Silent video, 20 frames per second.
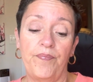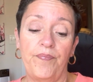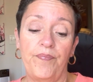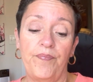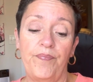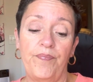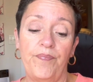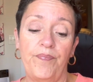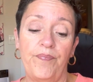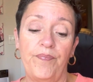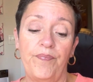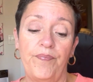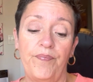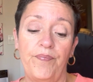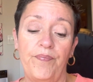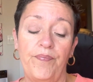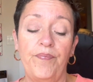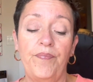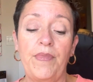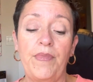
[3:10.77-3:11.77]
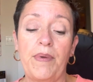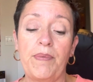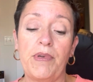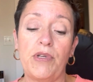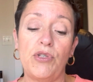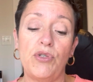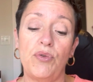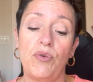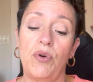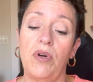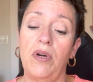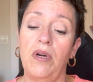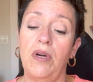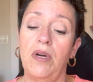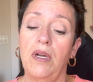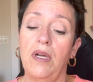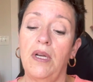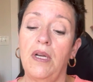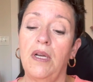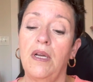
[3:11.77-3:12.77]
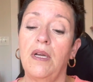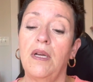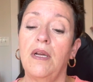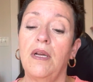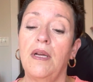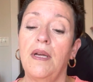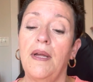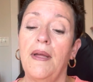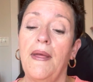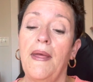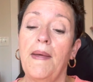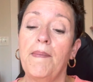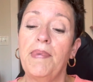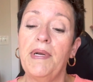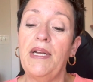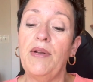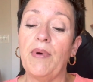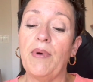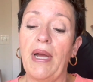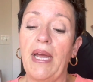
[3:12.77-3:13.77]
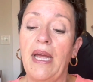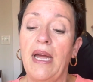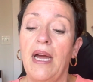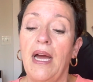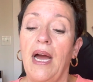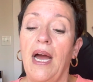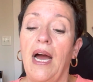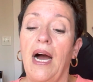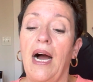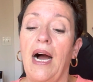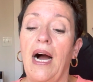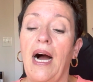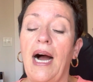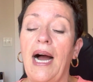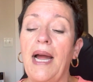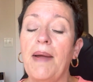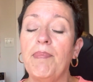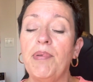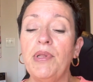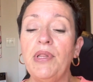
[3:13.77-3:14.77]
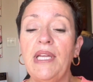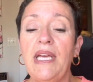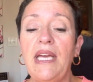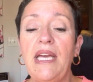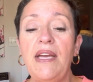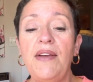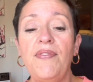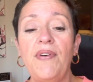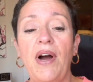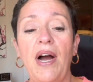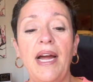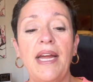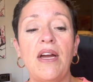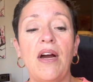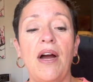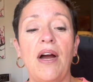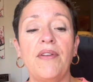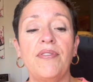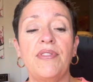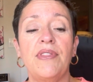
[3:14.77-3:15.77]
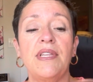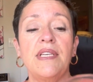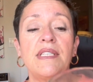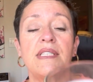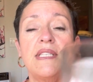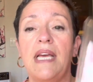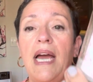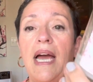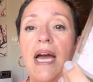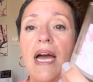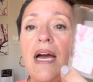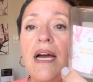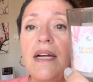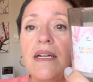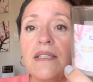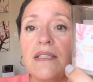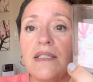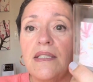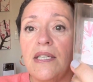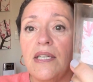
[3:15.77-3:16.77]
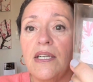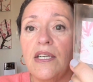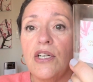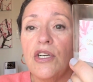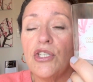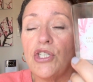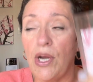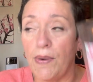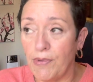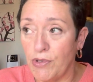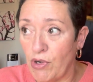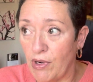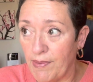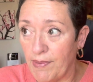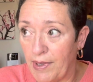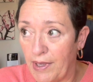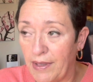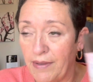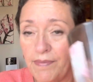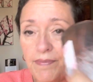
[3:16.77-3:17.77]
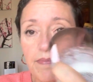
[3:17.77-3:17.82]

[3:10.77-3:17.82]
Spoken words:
I'm not sure. But anyway, I believe I got this at Shoppers Drug Mart.